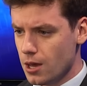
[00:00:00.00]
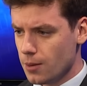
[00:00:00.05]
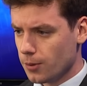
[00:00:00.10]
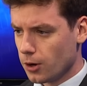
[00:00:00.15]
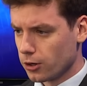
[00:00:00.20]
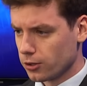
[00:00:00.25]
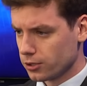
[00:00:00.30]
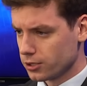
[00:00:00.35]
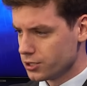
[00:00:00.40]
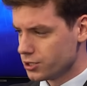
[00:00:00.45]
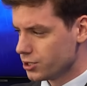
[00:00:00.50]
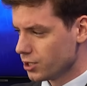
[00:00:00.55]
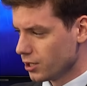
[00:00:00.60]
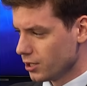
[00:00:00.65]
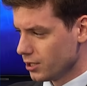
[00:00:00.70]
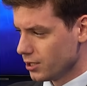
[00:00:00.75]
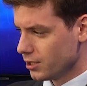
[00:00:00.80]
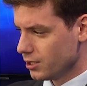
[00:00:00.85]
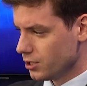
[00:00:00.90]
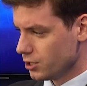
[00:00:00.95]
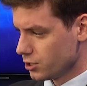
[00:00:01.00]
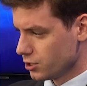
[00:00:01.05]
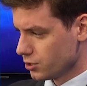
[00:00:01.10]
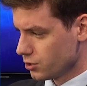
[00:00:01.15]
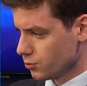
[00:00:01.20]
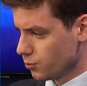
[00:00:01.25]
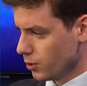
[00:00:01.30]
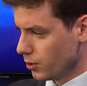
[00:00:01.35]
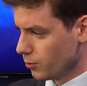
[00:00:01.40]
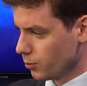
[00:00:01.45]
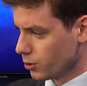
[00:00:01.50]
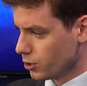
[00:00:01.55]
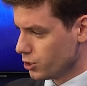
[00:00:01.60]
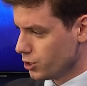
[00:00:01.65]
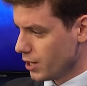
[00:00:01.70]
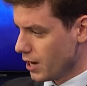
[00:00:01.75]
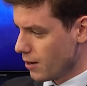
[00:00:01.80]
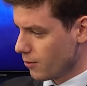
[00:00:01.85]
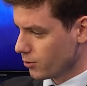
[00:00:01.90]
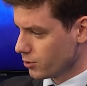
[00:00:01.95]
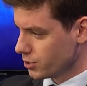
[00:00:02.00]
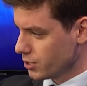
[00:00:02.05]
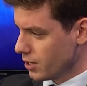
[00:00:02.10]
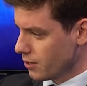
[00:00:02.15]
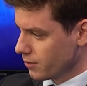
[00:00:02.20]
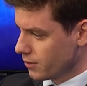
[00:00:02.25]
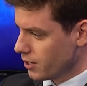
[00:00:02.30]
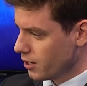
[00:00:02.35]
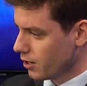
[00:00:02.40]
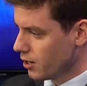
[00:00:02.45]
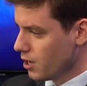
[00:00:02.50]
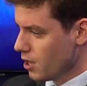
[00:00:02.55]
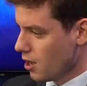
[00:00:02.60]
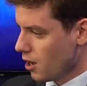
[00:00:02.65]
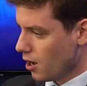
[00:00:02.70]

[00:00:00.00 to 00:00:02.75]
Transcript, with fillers: Partly sunny conditions, windward showers out there.